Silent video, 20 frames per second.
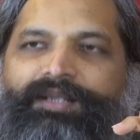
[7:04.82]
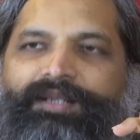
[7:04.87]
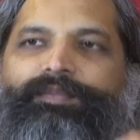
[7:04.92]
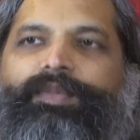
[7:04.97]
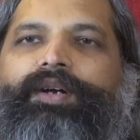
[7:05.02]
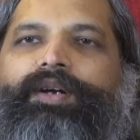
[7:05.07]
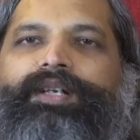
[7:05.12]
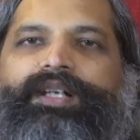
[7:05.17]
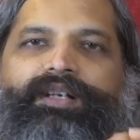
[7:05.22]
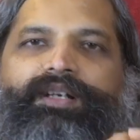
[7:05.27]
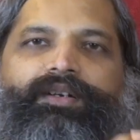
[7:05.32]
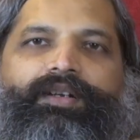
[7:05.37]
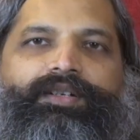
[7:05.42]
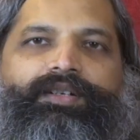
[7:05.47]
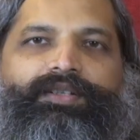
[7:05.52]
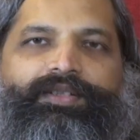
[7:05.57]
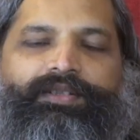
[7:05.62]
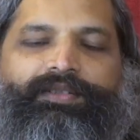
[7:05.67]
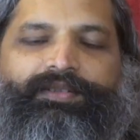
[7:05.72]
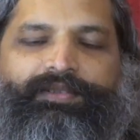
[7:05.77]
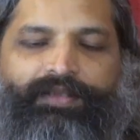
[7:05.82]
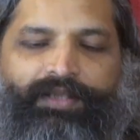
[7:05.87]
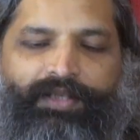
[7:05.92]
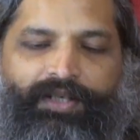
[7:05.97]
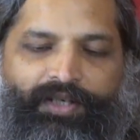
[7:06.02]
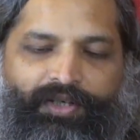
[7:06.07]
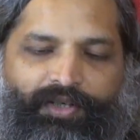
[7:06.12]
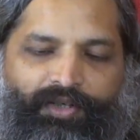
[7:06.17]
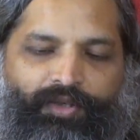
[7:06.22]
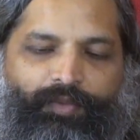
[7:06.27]
the body conscious,
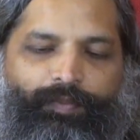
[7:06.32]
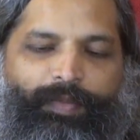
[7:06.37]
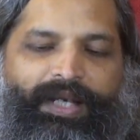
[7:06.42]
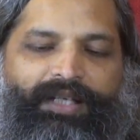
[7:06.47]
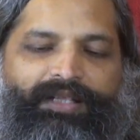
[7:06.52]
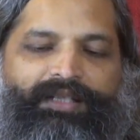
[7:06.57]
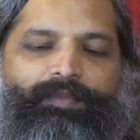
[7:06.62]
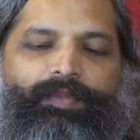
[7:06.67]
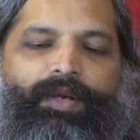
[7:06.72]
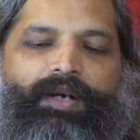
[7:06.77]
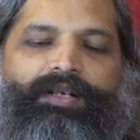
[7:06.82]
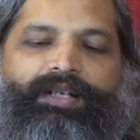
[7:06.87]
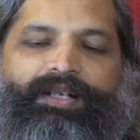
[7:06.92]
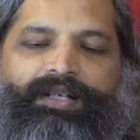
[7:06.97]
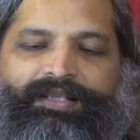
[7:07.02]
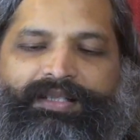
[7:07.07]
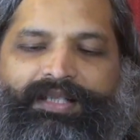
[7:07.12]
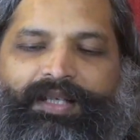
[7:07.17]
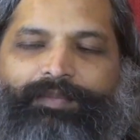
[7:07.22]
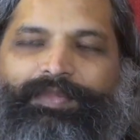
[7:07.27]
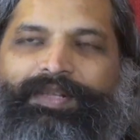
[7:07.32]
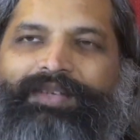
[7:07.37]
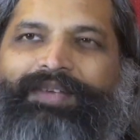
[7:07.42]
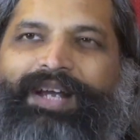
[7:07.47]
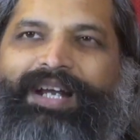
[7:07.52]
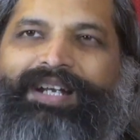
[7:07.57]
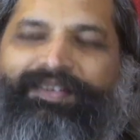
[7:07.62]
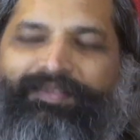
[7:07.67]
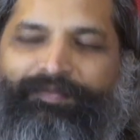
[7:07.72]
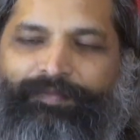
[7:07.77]
to make the body receptive,
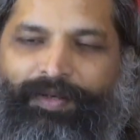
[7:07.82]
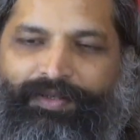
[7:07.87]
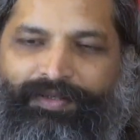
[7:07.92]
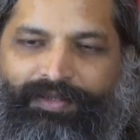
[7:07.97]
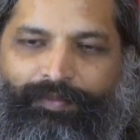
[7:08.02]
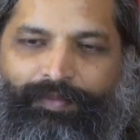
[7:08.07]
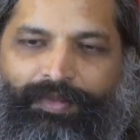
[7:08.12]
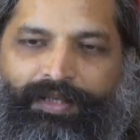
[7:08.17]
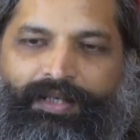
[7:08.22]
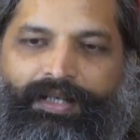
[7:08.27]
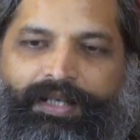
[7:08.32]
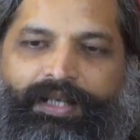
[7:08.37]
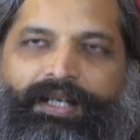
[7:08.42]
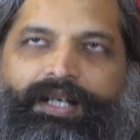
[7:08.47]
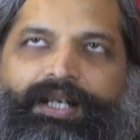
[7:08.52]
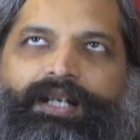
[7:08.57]
and if possible,